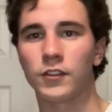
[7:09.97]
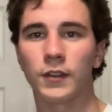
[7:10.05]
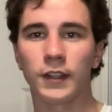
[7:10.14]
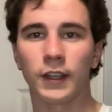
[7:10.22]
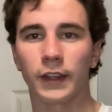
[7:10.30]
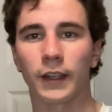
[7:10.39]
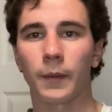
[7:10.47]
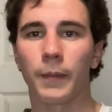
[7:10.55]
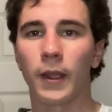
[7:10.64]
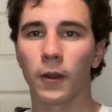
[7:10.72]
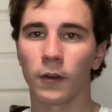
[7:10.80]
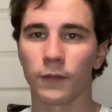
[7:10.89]
You can get like a
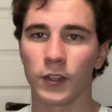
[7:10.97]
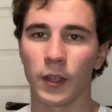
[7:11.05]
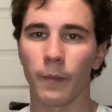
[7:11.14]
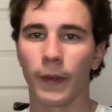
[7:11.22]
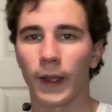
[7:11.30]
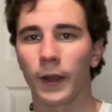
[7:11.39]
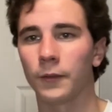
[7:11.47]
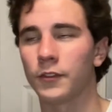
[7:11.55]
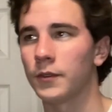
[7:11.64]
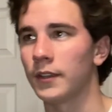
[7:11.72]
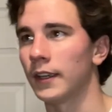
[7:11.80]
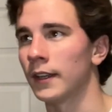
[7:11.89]
pair of 10 pounds. You
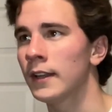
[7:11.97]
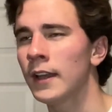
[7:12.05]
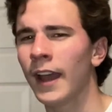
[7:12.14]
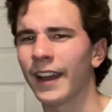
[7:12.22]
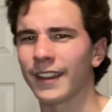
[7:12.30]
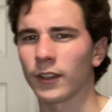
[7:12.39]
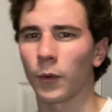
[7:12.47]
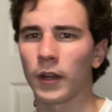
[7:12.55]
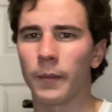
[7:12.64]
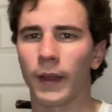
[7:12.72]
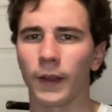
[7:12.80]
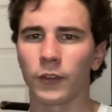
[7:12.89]
can get, I think, 20
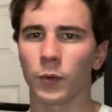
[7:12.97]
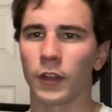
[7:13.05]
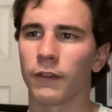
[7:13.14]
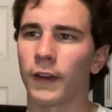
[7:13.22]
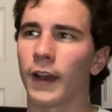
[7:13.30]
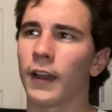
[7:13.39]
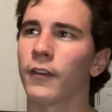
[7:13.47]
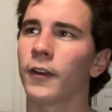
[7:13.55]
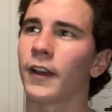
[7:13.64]
pounds, 25.